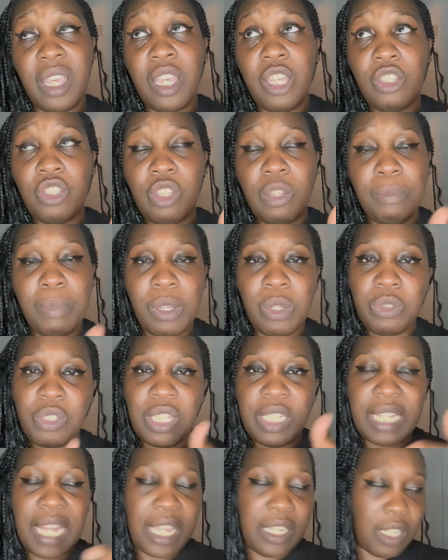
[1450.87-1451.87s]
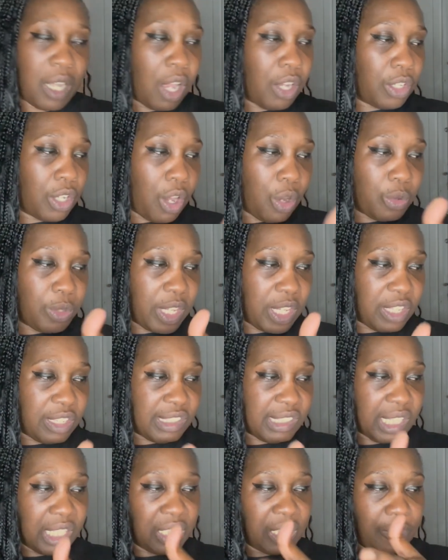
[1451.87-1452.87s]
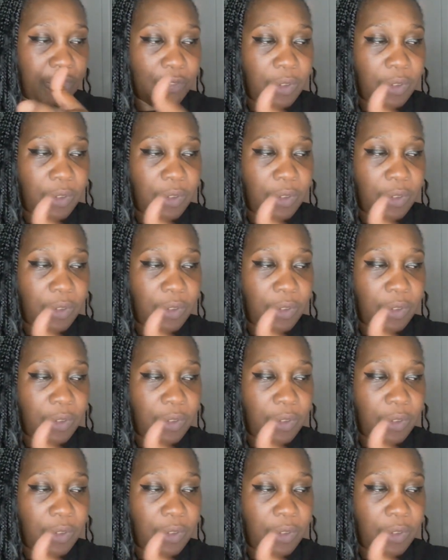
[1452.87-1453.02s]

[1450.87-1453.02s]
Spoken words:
to Milton that I know that you've seen the